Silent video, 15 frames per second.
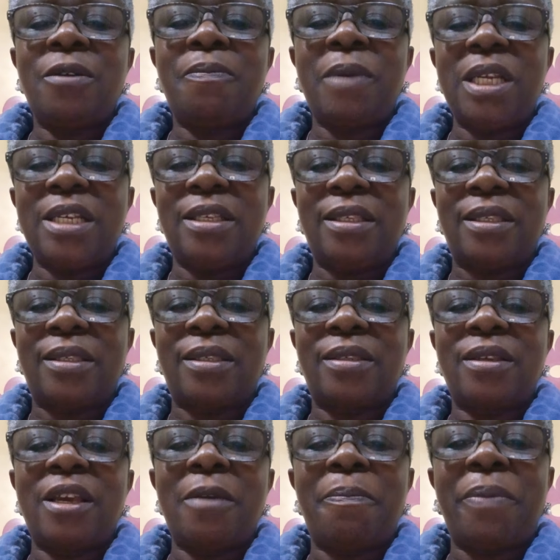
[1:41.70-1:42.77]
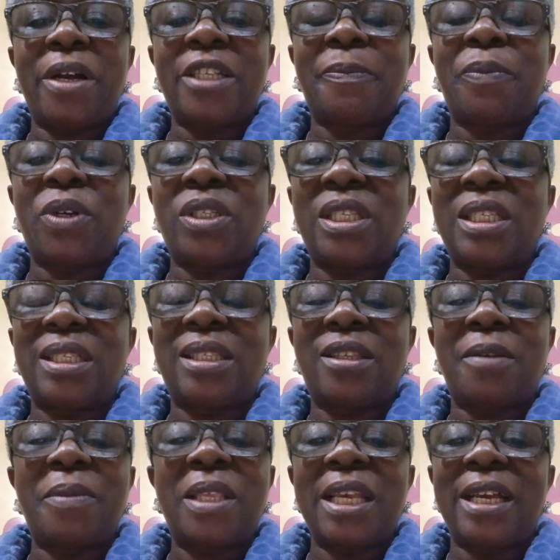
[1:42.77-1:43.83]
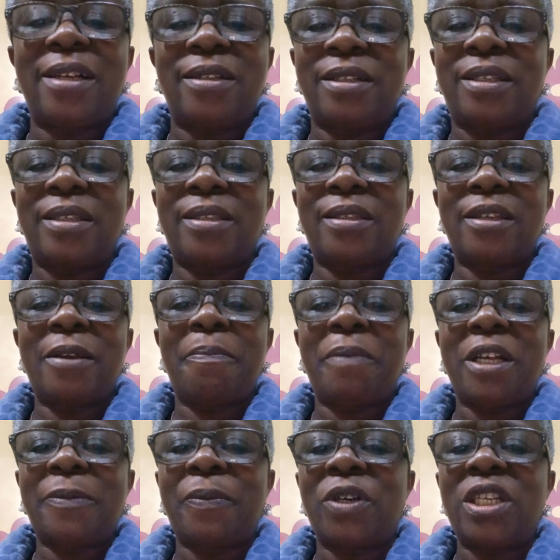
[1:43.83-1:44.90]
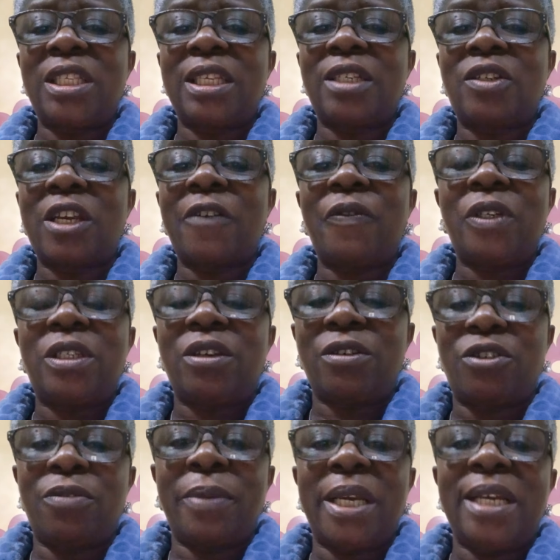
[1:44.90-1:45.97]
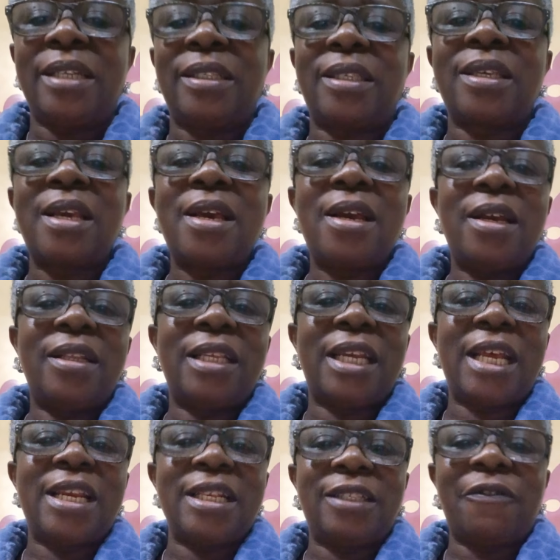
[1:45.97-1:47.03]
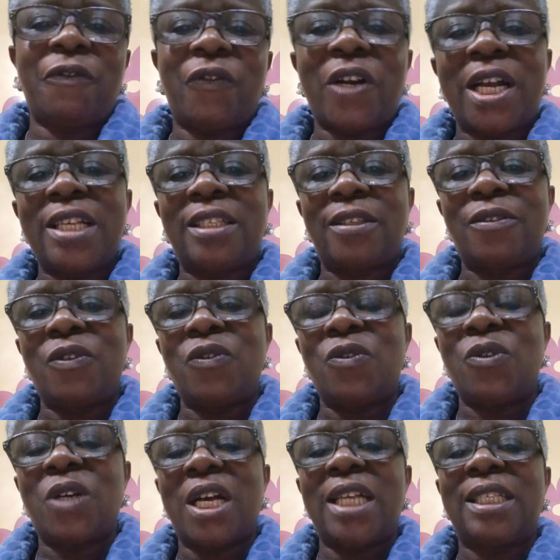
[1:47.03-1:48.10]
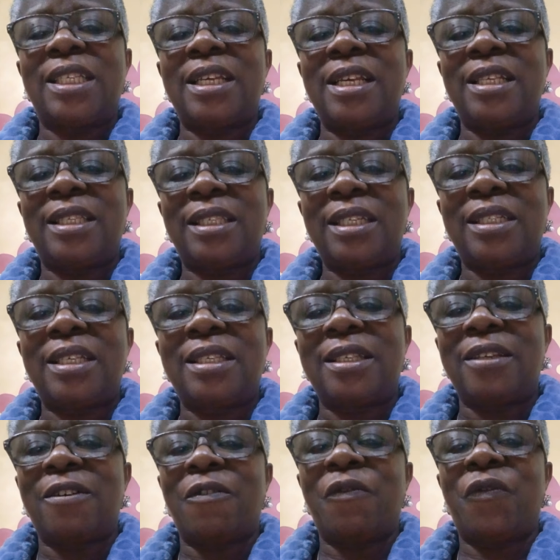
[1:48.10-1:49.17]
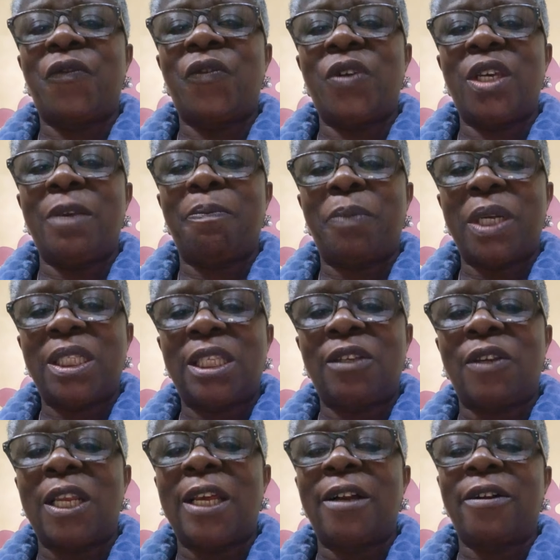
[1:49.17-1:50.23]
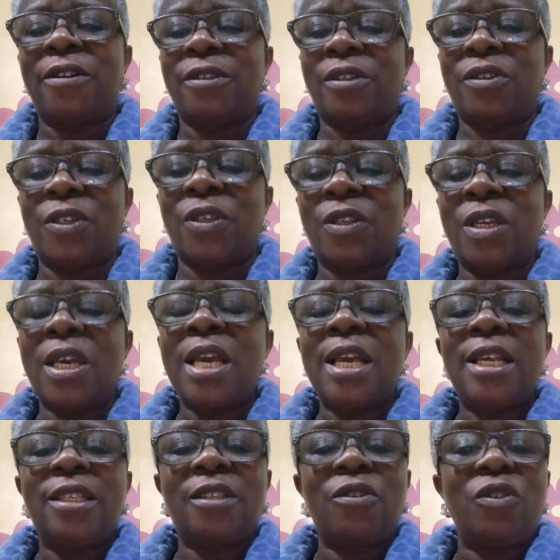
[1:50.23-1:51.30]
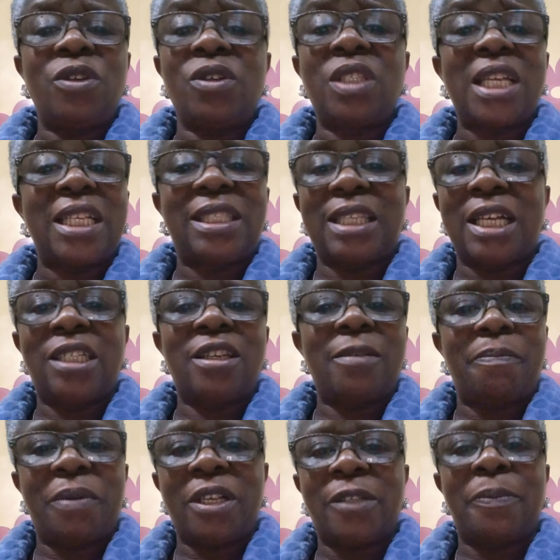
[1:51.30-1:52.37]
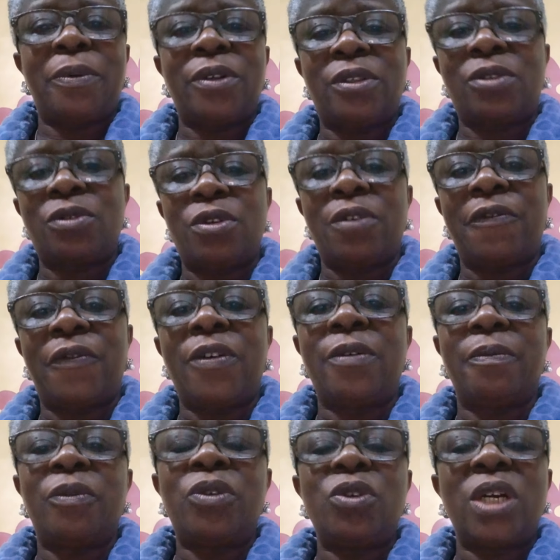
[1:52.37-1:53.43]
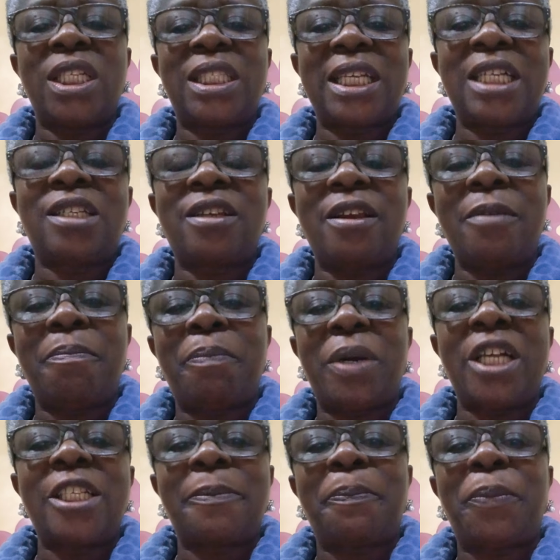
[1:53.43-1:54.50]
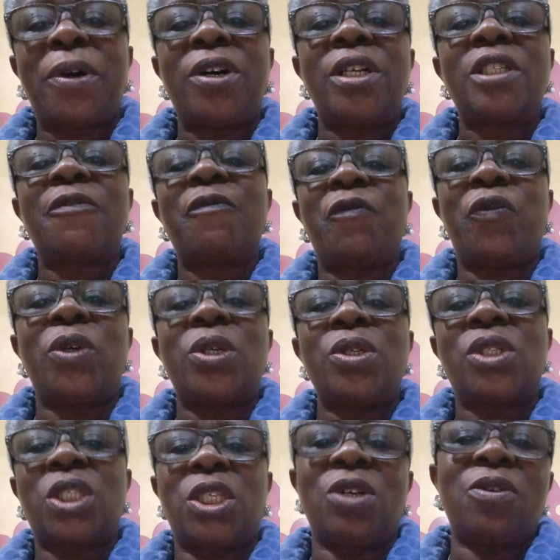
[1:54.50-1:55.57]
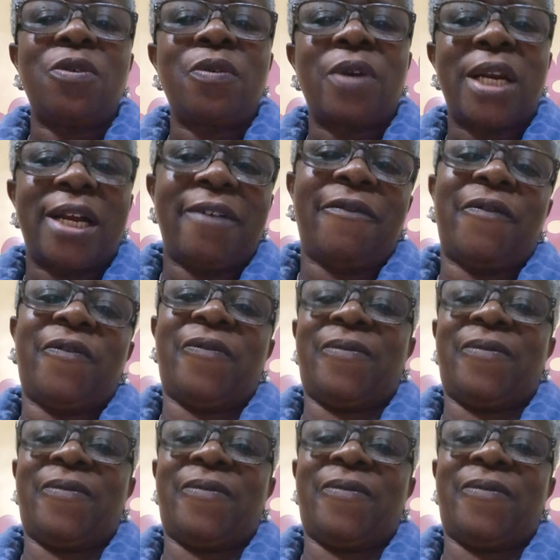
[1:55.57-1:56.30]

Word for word: Please, a passport is something else. A passport is a travel document that identifies you as a citizen of a particular country. So you don't attach a passport to your form. You attach a passport photograph.